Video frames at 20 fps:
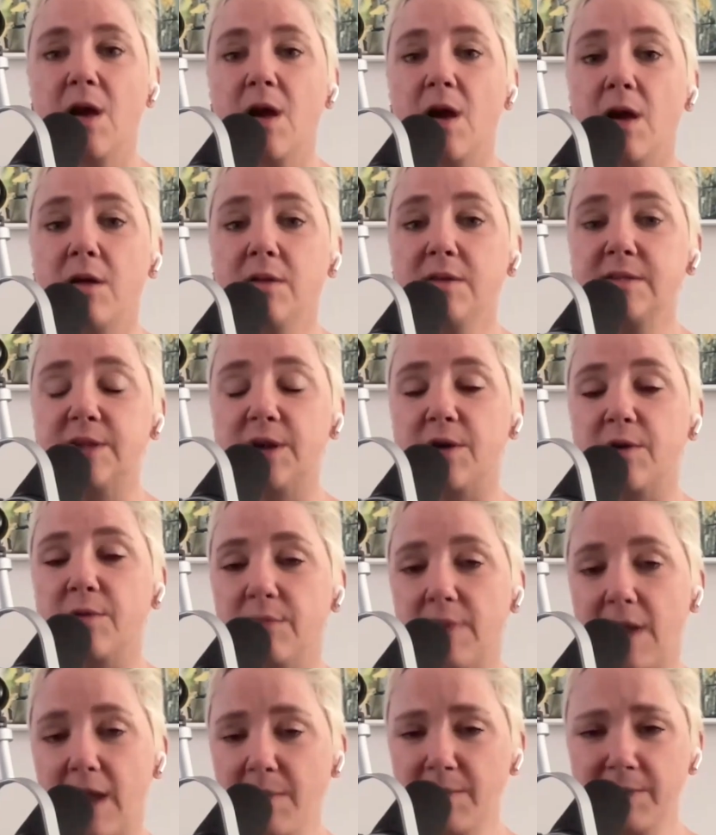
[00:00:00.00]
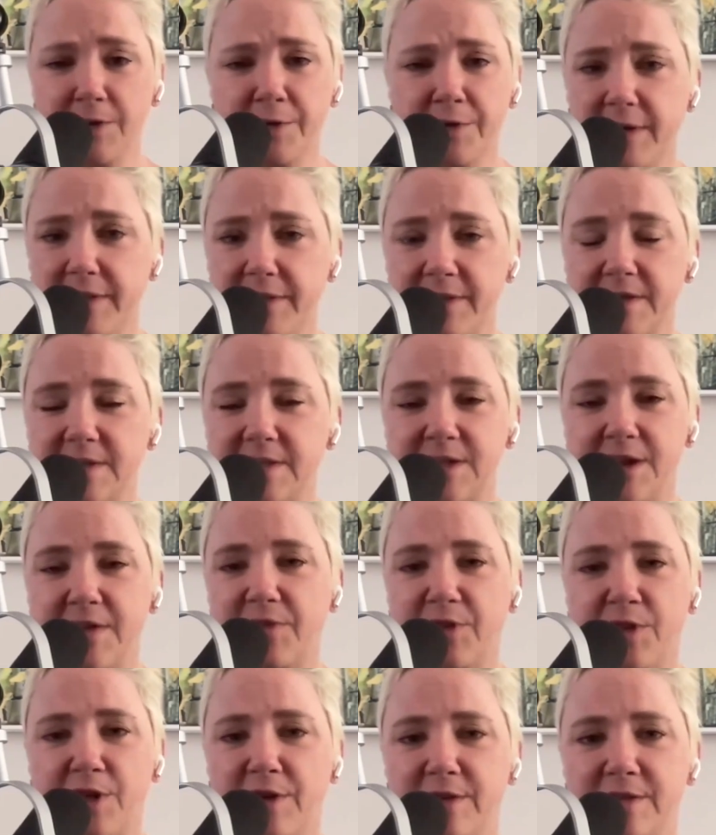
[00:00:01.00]
Also, I'm learning this stuff
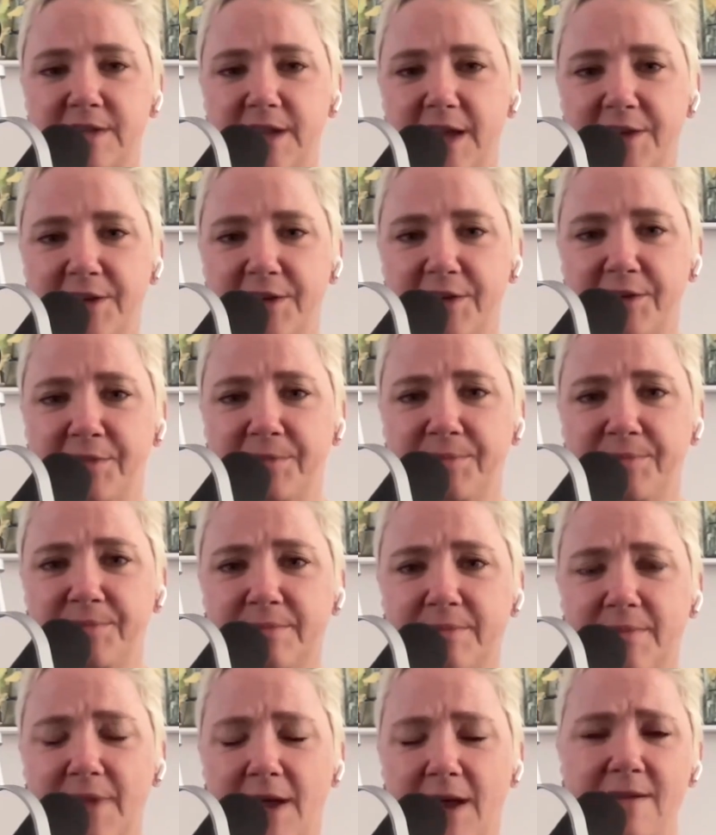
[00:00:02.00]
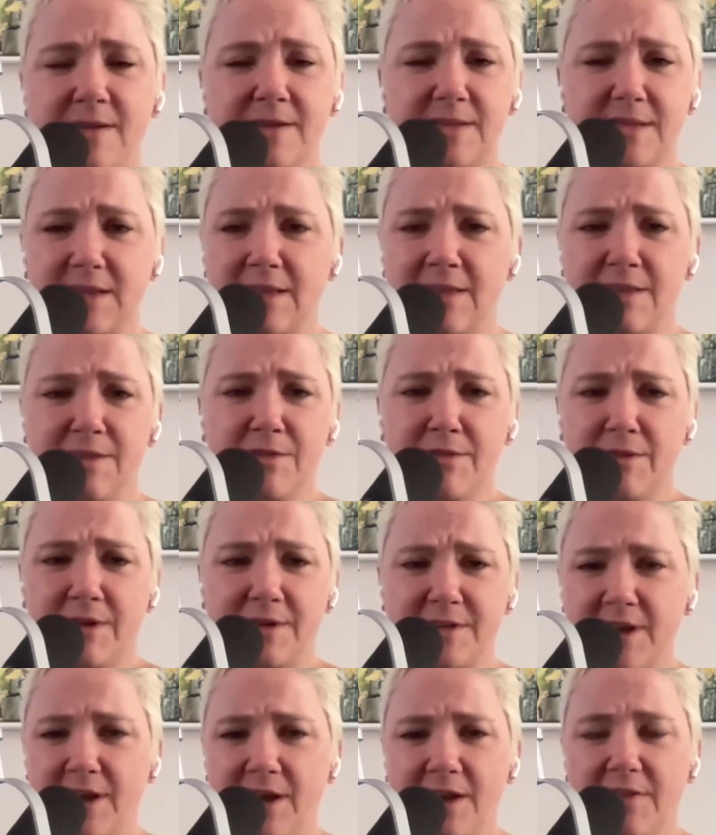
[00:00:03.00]
alongside you. Honestly, there are a
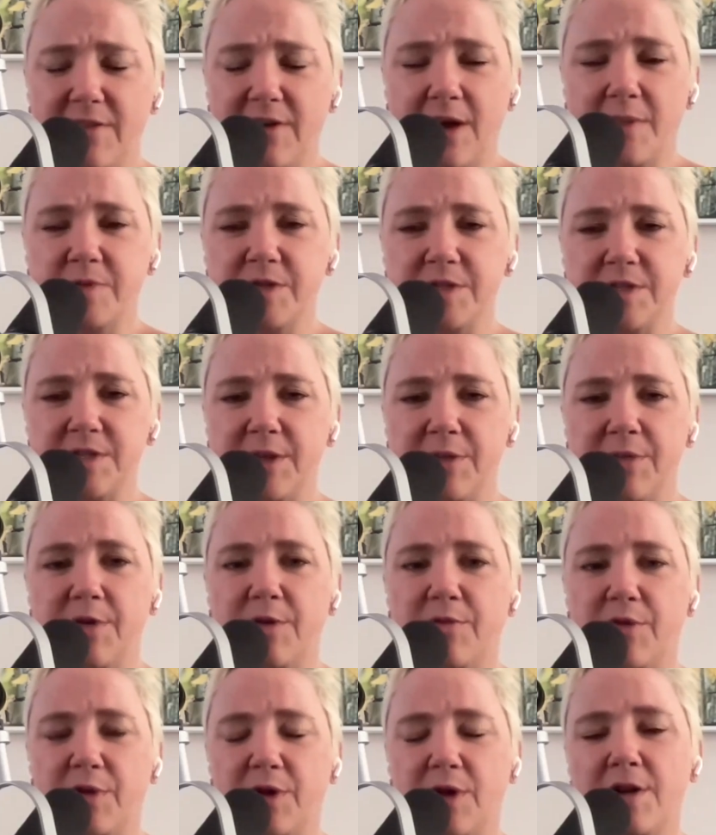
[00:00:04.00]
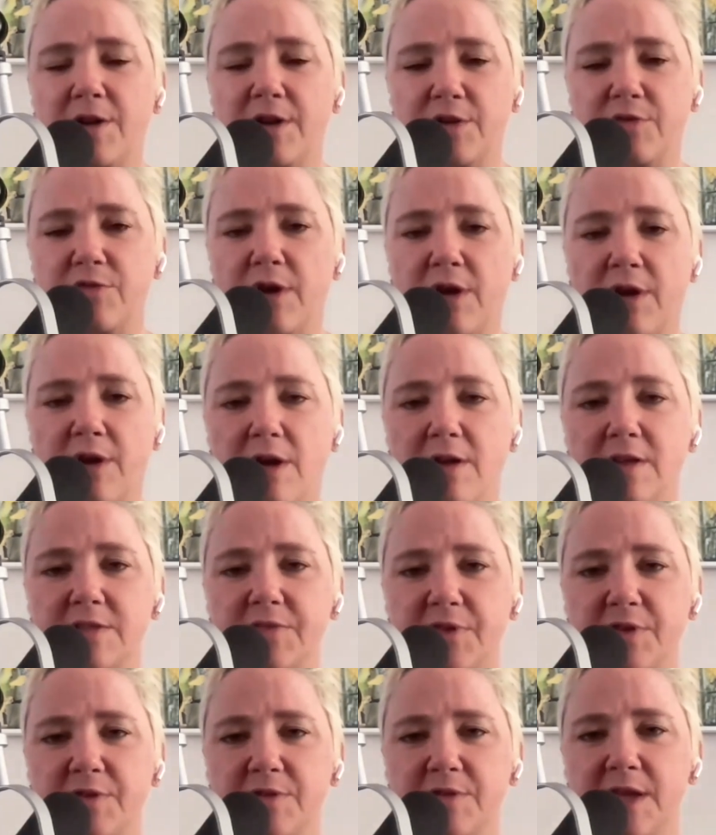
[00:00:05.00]
ton of options out there for cutting drug costs
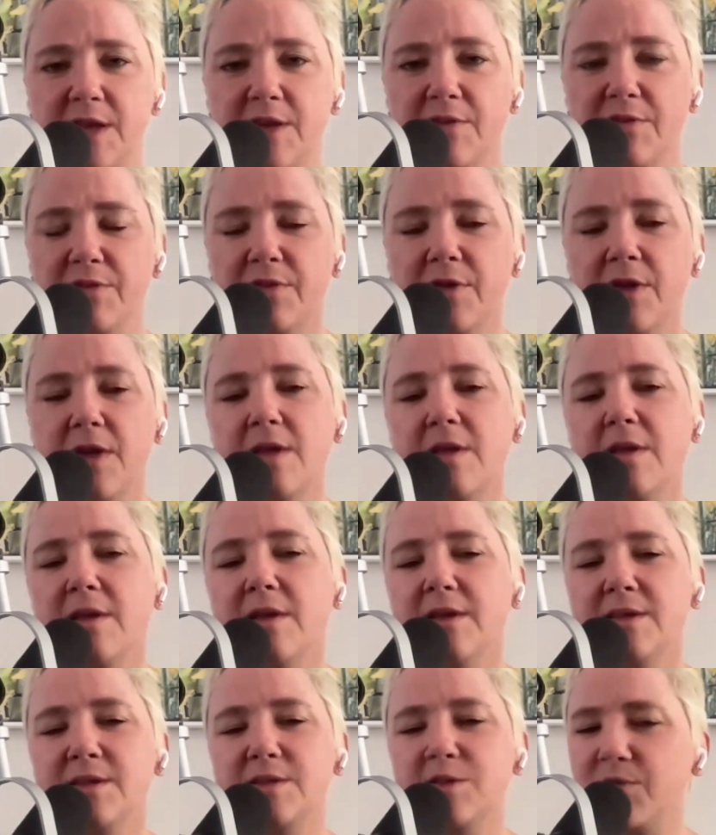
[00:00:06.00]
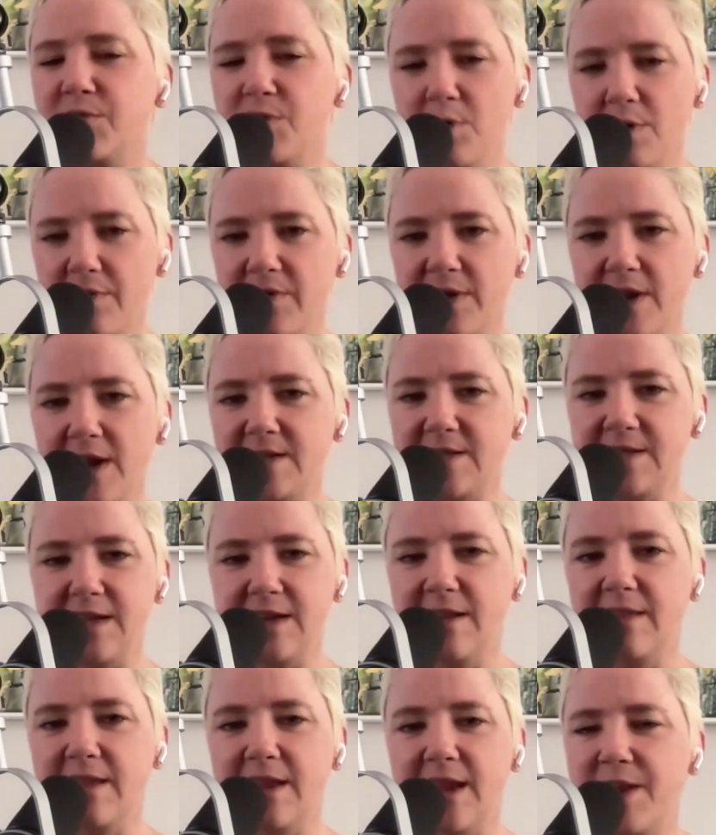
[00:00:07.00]
for yourself. So if you have an
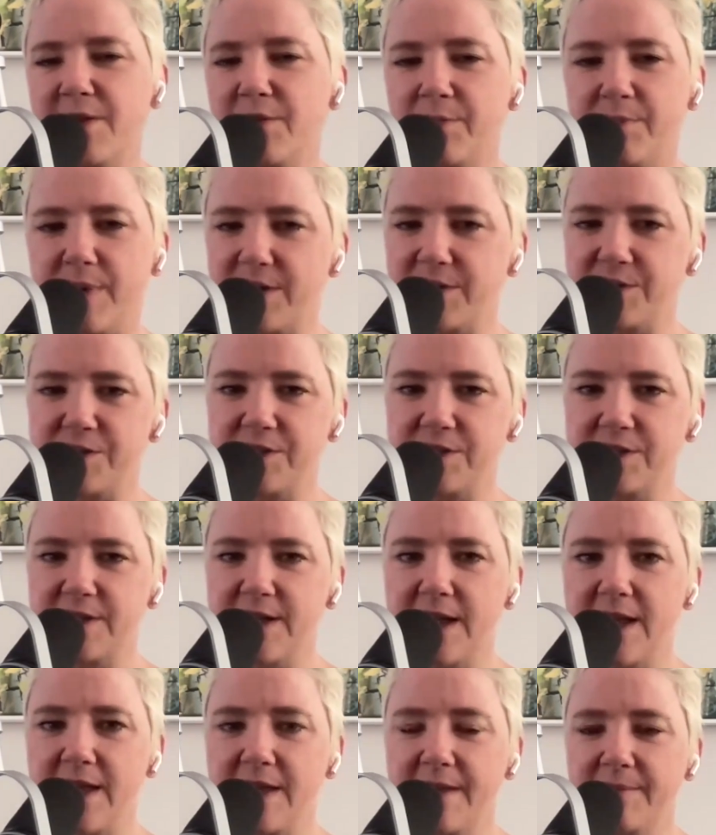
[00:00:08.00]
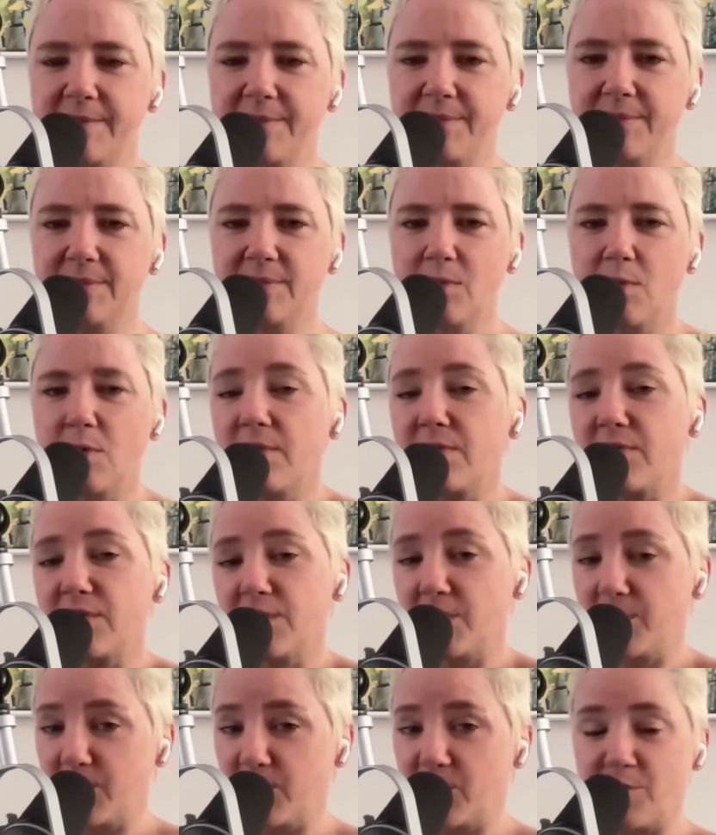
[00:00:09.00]
idea that I don't mention today, or if you
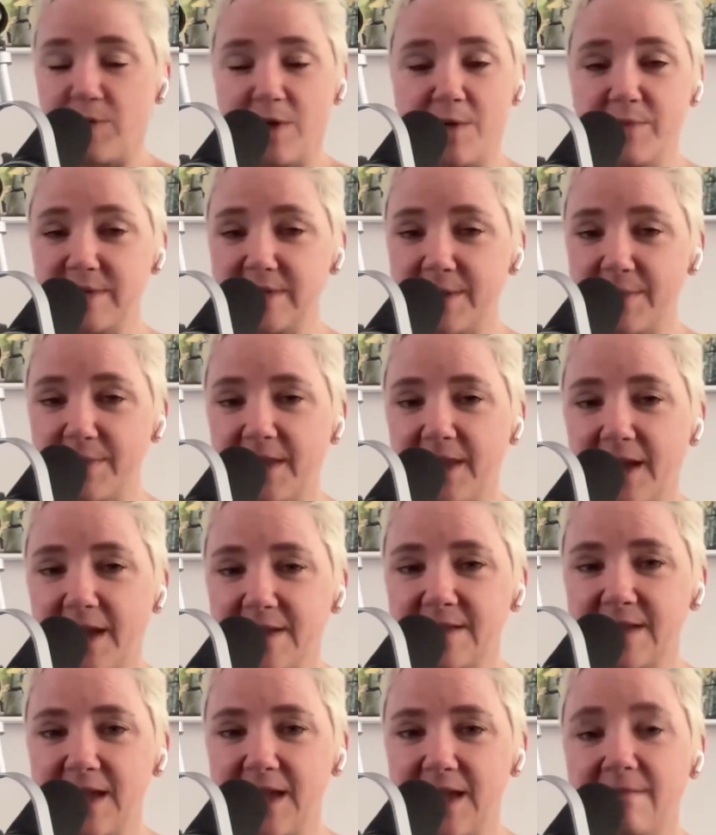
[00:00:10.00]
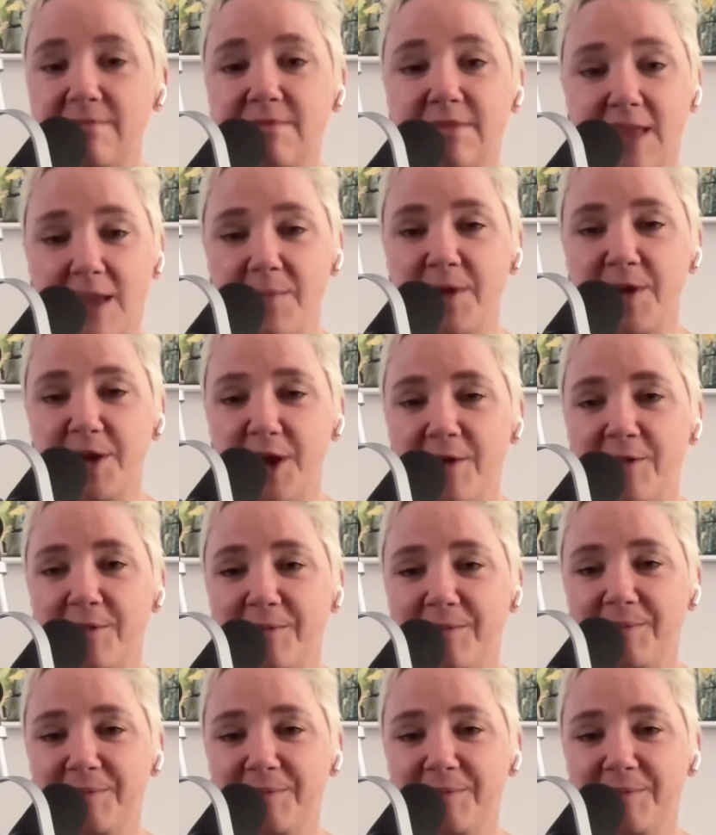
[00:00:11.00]
don't agree with something I say, let me know.